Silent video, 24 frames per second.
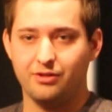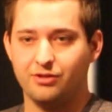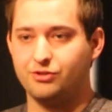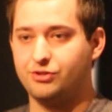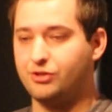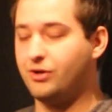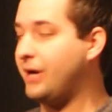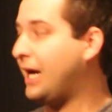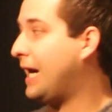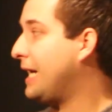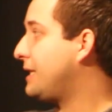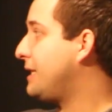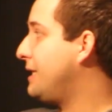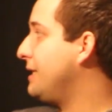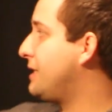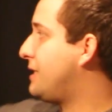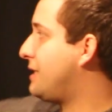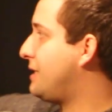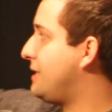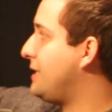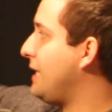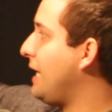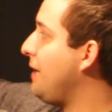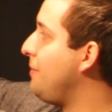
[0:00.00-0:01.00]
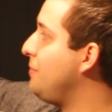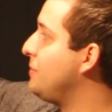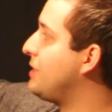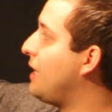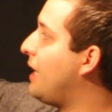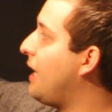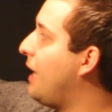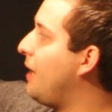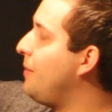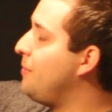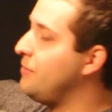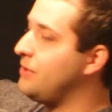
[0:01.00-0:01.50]
So at this same
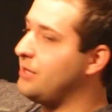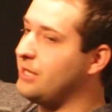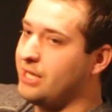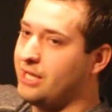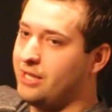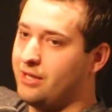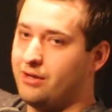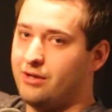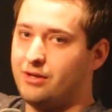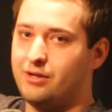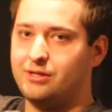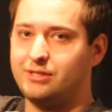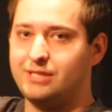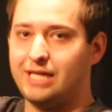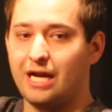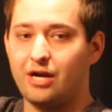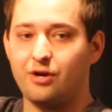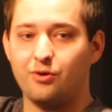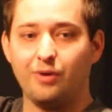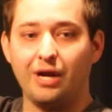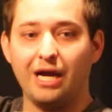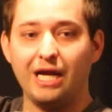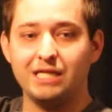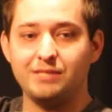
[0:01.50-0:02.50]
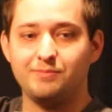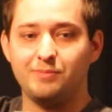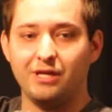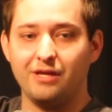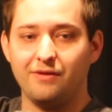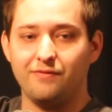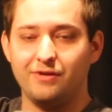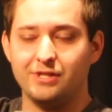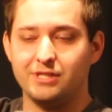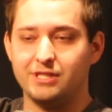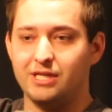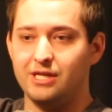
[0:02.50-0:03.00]
time that Zechariah is
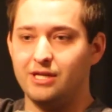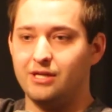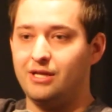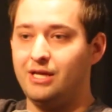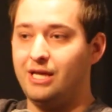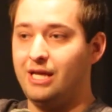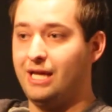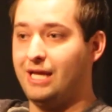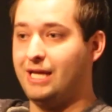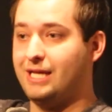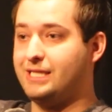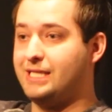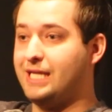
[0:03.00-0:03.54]
being visited,